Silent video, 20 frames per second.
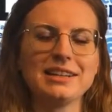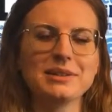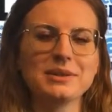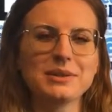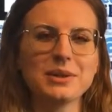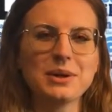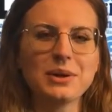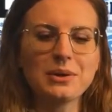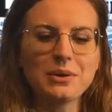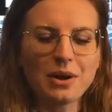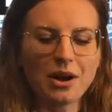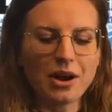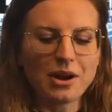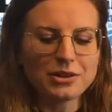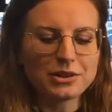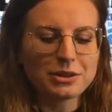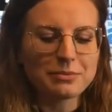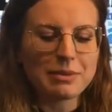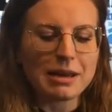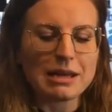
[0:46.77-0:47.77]
So on
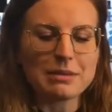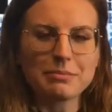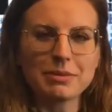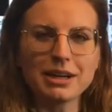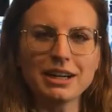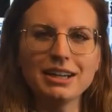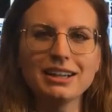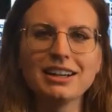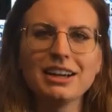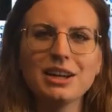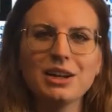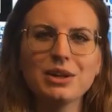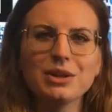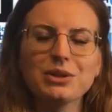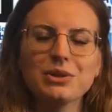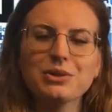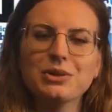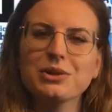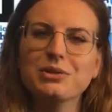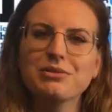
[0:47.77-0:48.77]
your paper,
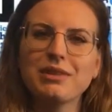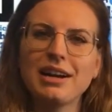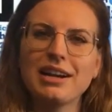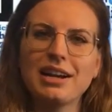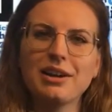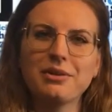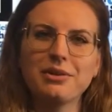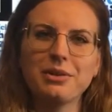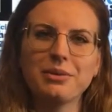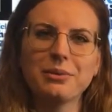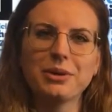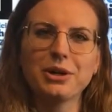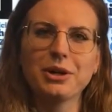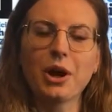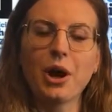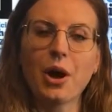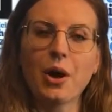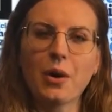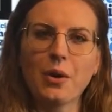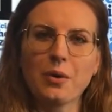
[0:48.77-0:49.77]
you can write out the word
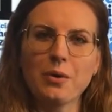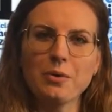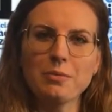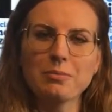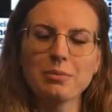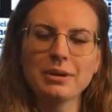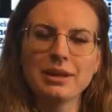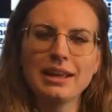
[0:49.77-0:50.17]
hope